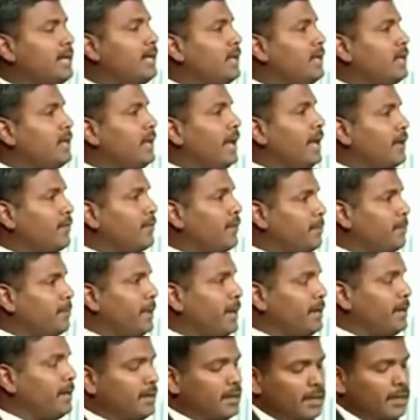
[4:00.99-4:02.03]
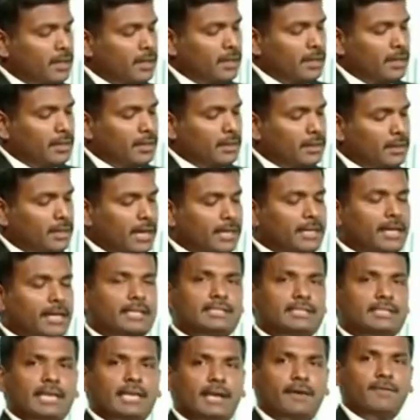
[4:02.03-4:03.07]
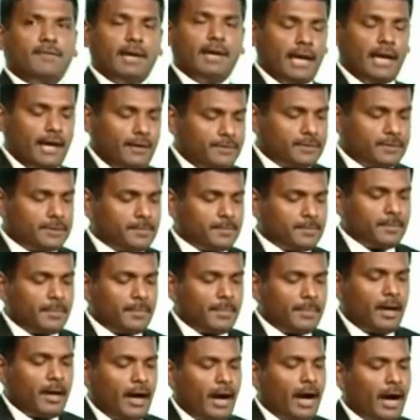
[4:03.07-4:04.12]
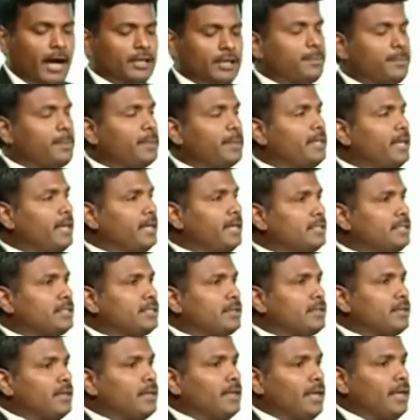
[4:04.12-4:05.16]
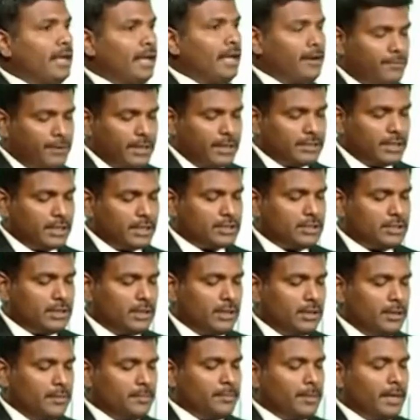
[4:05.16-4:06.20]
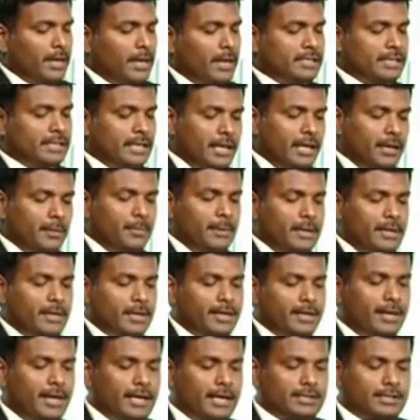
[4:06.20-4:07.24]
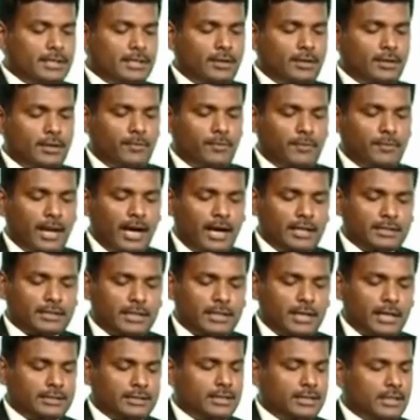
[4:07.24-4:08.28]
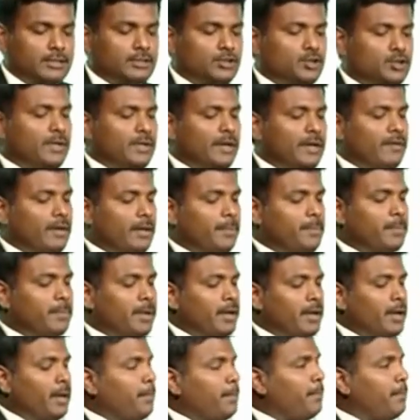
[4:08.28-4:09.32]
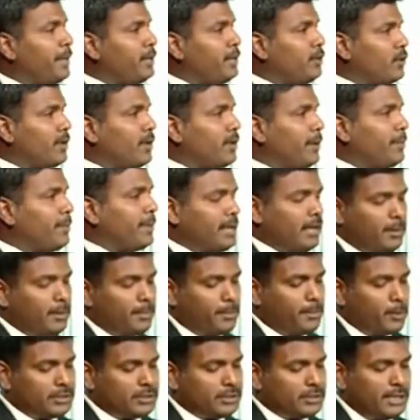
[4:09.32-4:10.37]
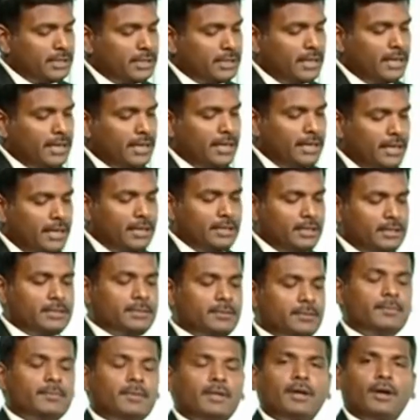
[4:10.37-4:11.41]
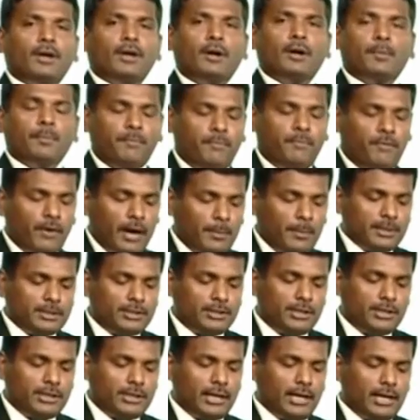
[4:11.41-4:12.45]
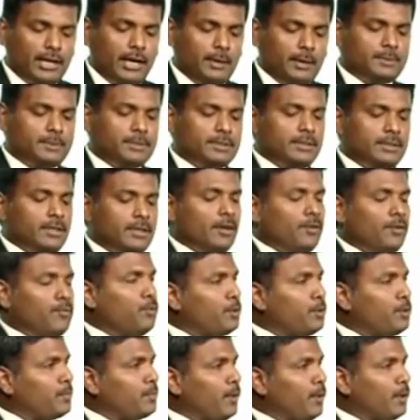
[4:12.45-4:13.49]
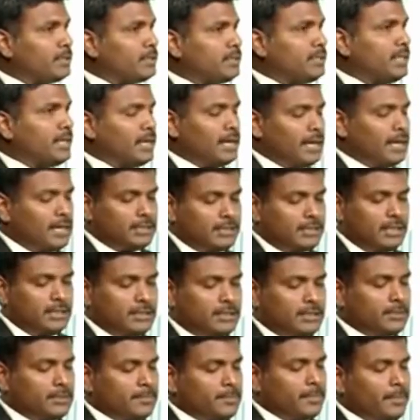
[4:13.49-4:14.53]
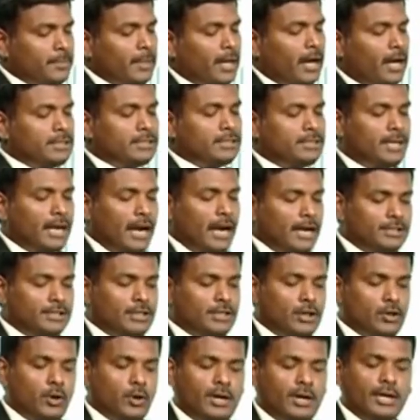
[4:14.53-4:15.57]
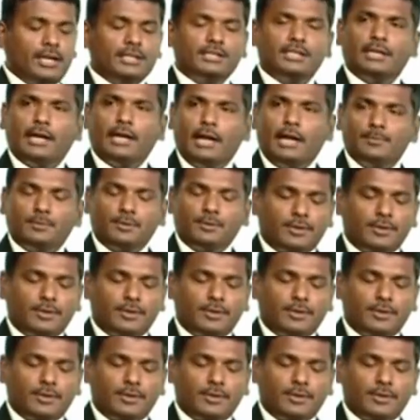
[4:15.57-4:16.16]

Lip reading: medical equipment that can save lives. Andhra Pradesh infrastructure has enabled creation of large clusters to develop petrochemical processing areas, pharmaceutical hubs, food processing clusters. Our strategic location